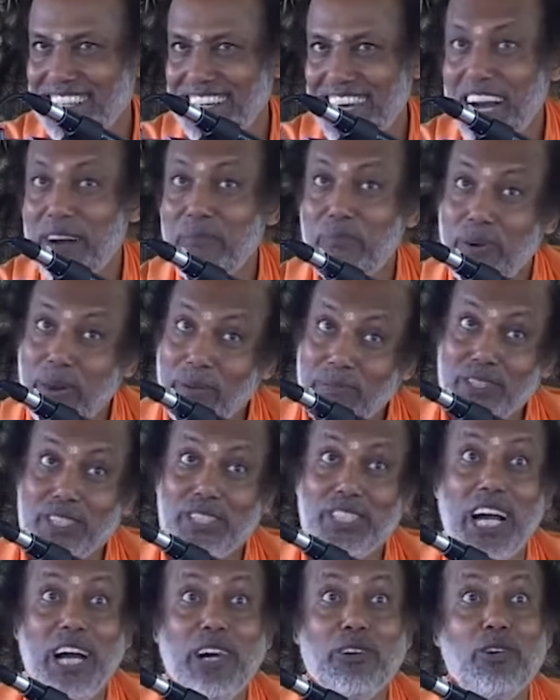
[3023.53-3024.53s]
And from the
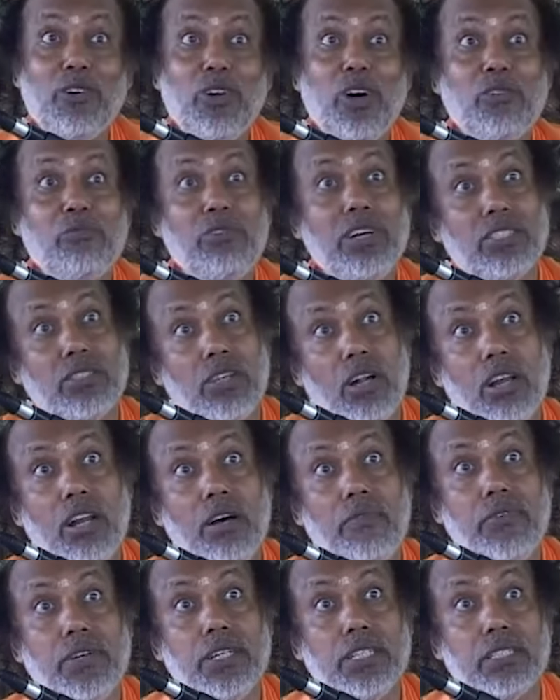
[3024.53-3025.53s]
childhood onwards, all
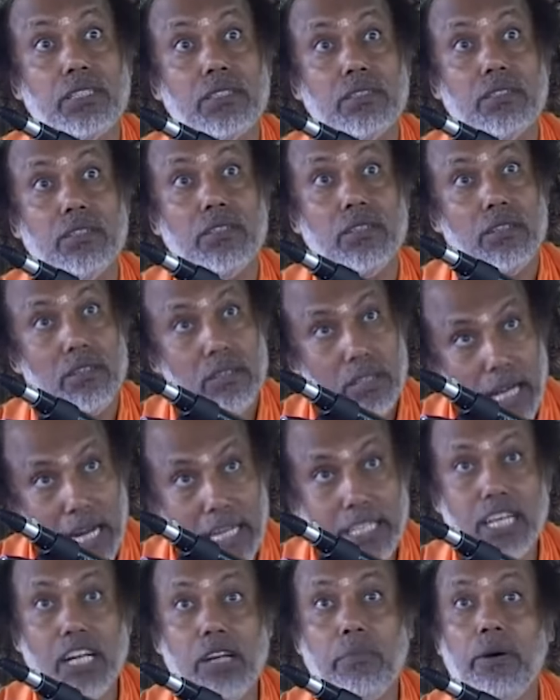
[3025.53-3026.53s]
of us
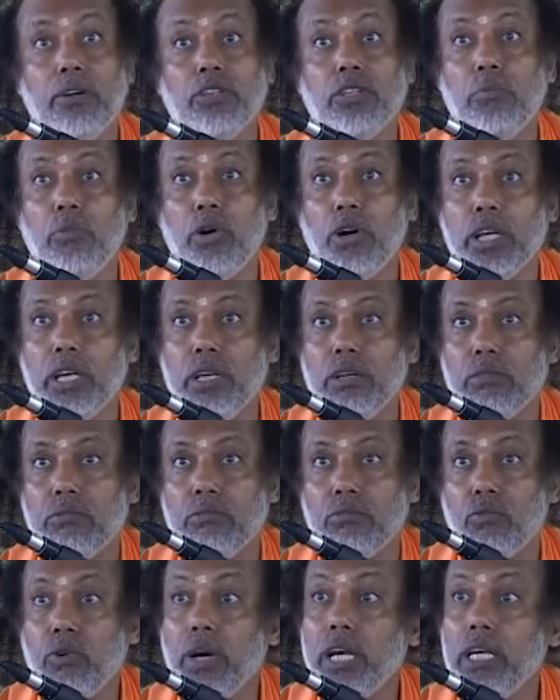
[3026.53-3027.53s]
identify the body.
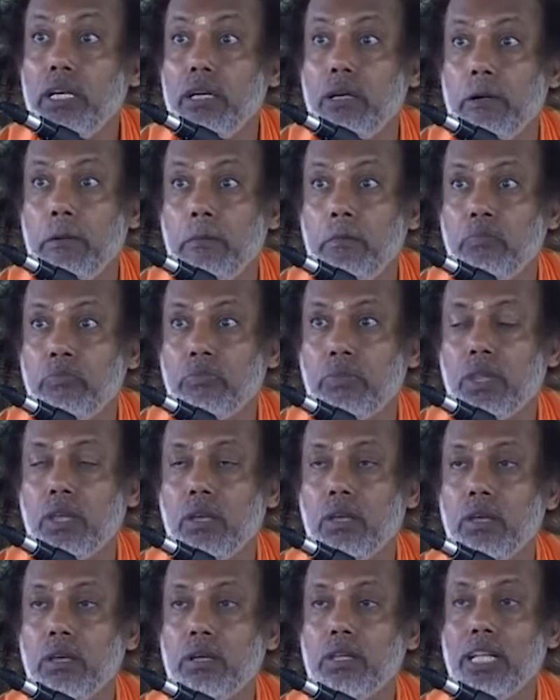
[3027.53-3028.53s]
Why?
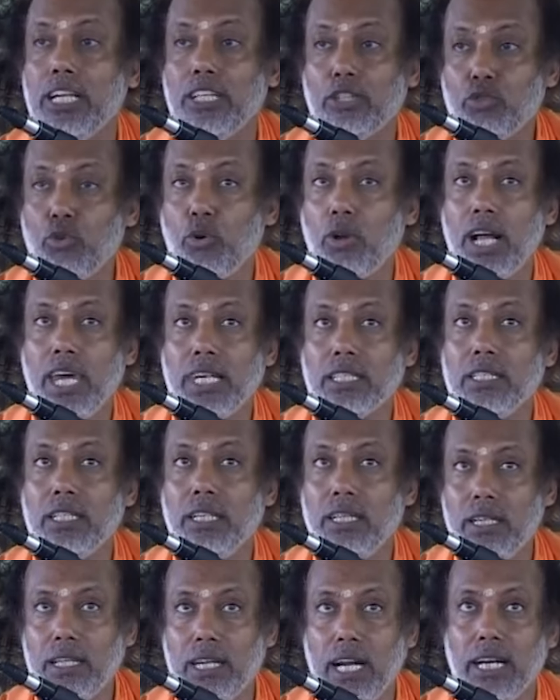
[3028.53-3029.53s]
That is known as
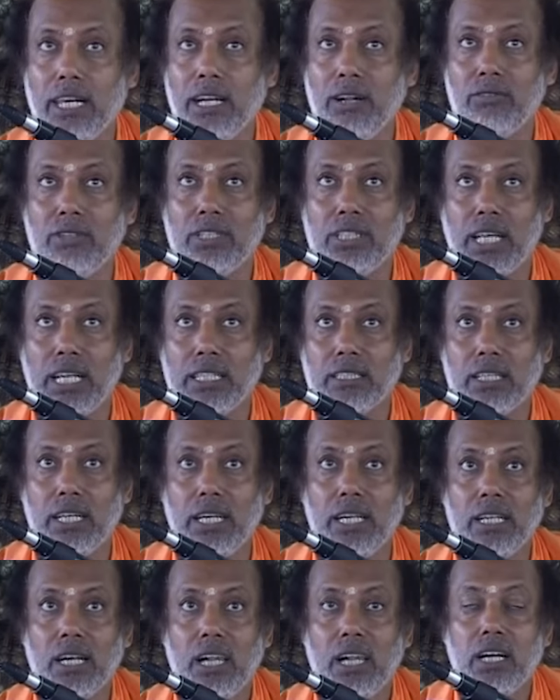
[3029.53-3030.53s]
the, write down in
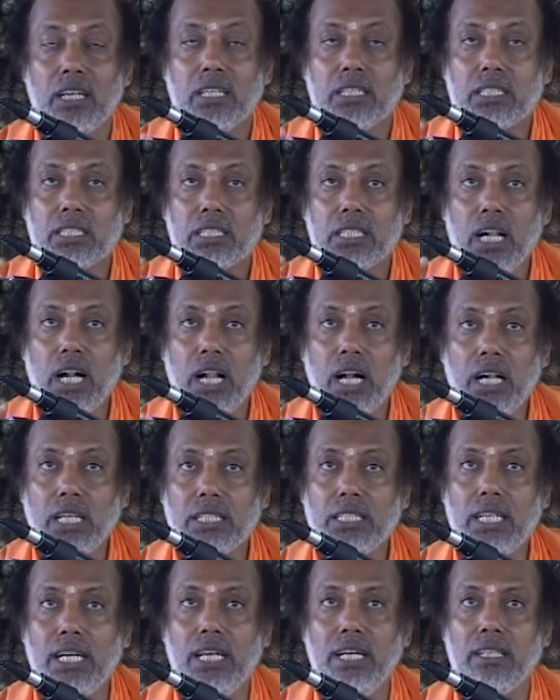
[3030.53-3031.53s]
Sanskrit,
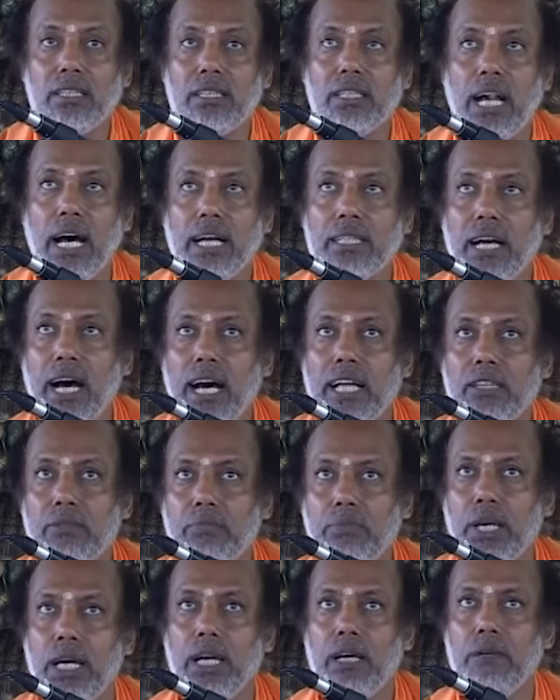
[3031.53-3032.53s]
sahaja
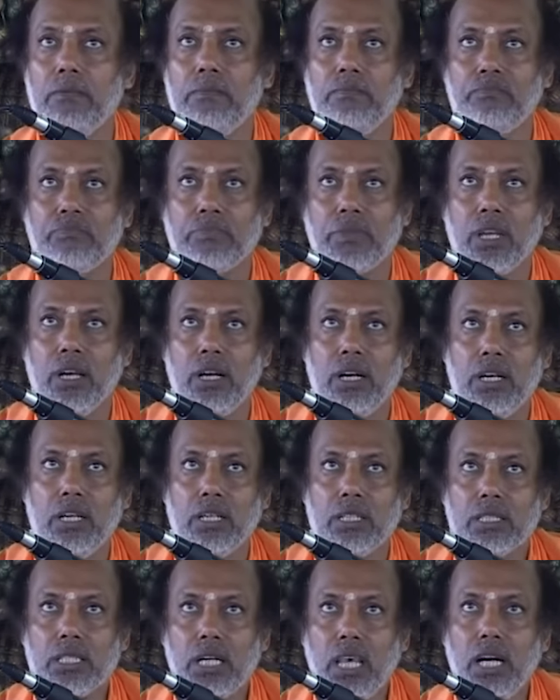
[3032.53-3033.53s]
tadatmya.
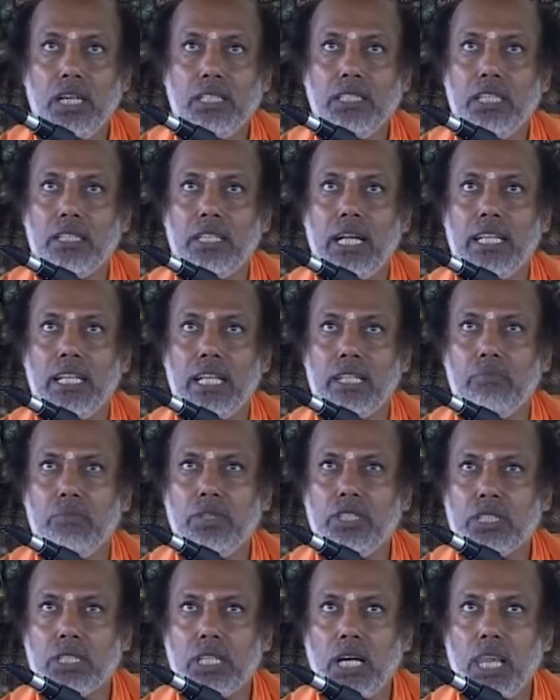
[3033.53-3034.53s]
Sahaja
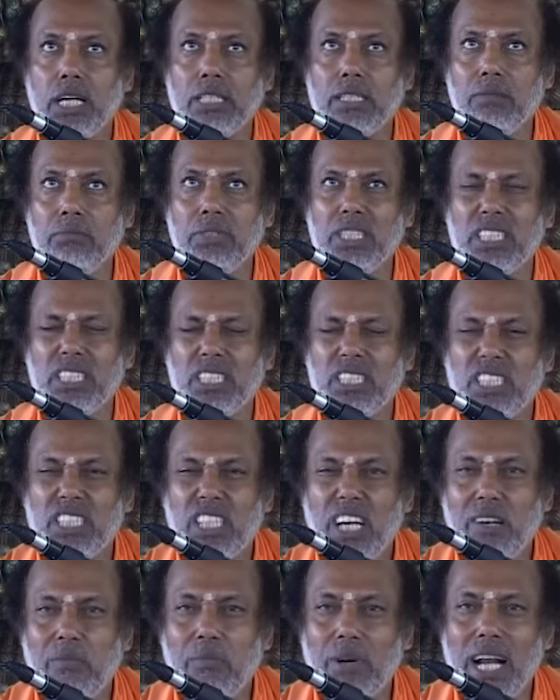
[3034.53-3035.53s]
tadatmya, sahaja means
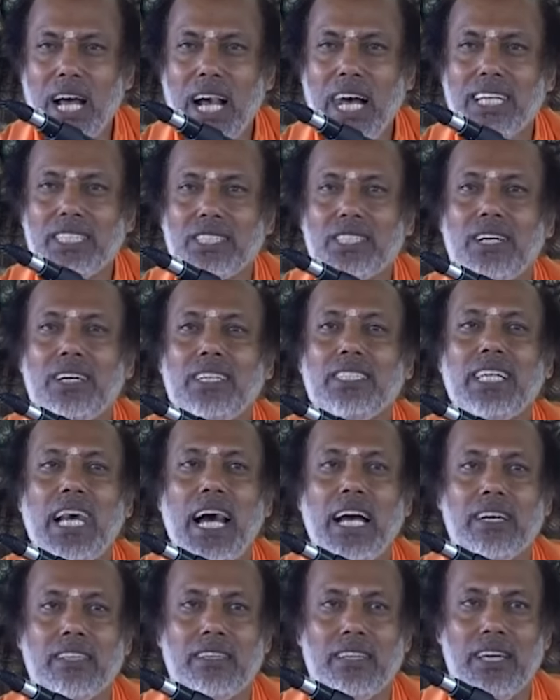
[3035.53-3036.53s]
janmana
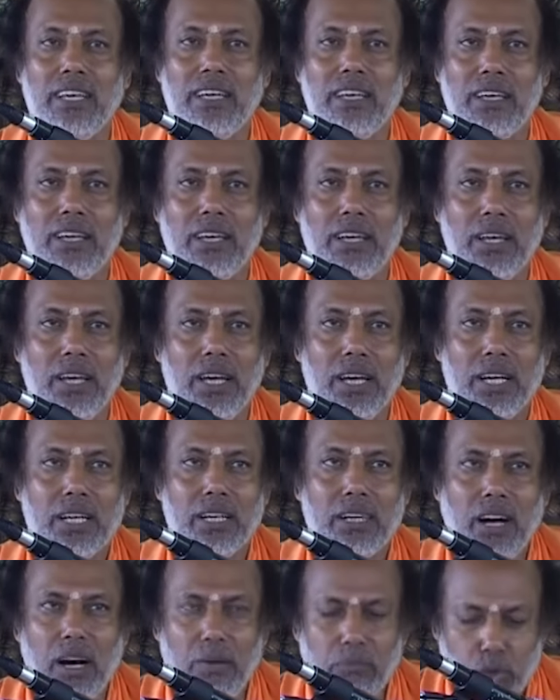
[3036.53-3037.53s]
sahajayate.
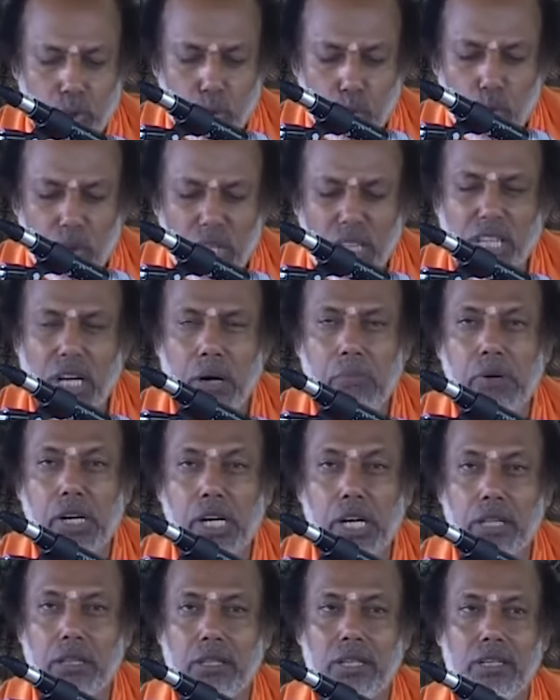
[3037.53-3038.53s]
Comes with the
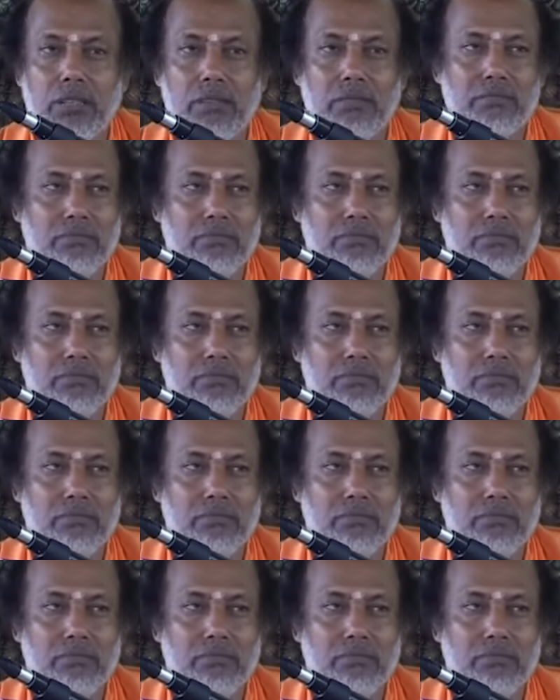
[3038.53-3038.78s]
birth.